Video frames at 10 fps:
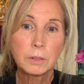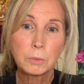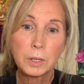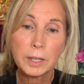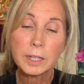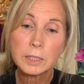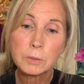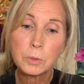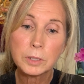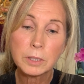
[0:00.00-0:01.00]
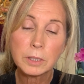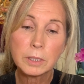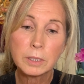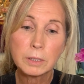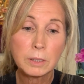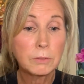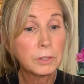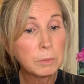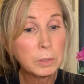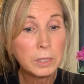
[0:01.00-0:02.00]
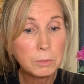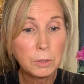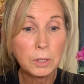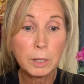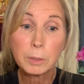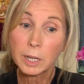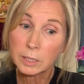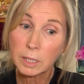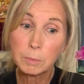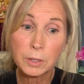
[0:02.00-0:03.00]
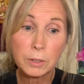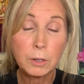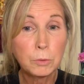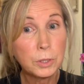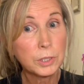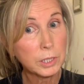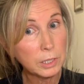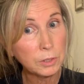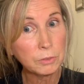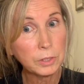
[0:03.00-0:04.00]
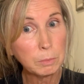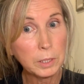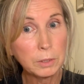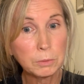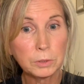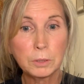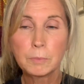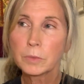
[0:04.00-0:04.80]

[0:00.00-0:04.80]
Well, I guess it wasn't the VP role. I guess I better go for the senior VP role.